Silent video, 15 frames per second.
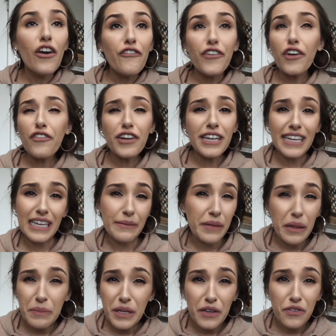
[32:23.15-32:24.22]
Feel free to email
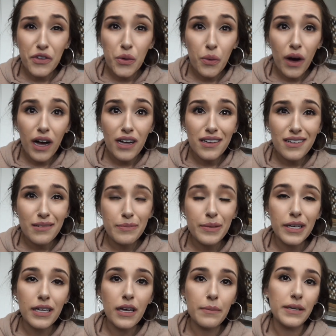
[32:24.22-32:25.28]
me if you want,
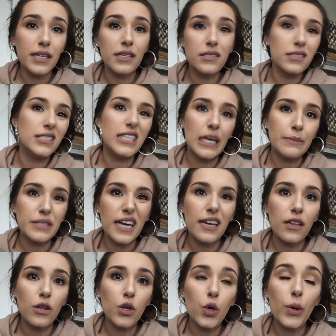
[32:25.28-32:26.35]
but I mean, DM's kind
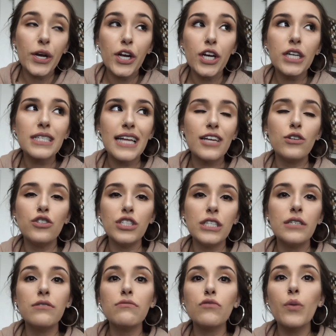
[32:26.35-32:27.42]
of a little quicker because I
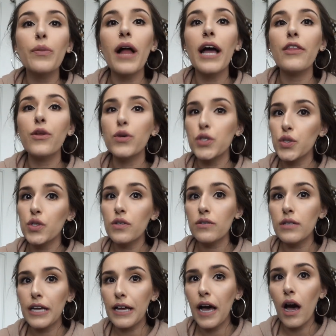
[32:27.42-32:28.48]
usually reply those
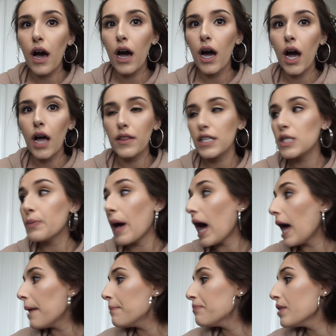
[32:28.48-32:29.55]
like on the spot.